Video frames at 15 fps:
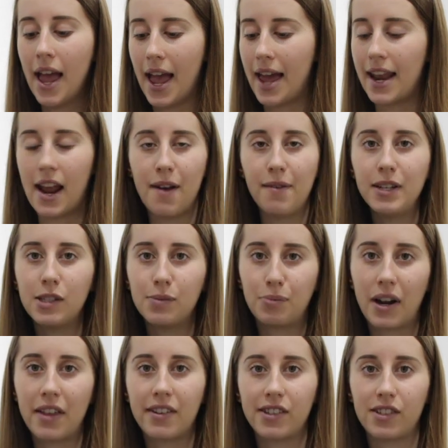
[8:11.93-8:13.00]
and I always
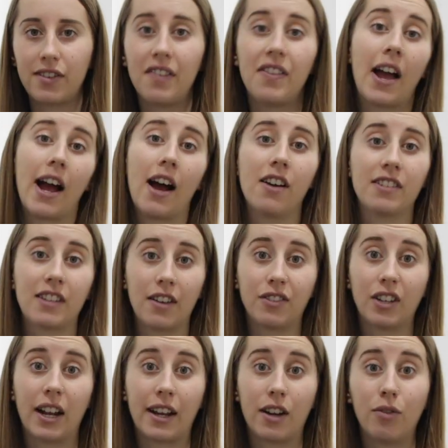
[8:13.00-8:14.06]
spray this around the house
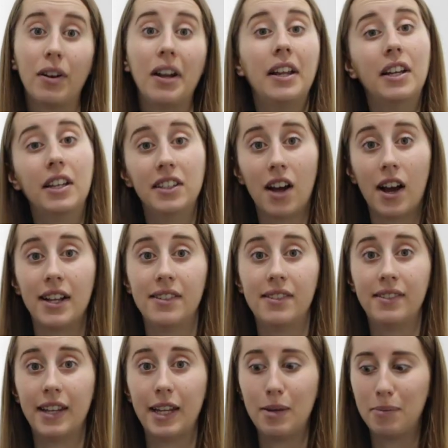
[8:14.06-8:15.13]
after like a really
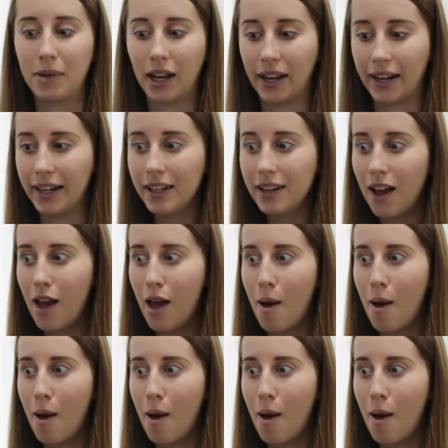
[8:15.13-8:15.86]
nice deep clean.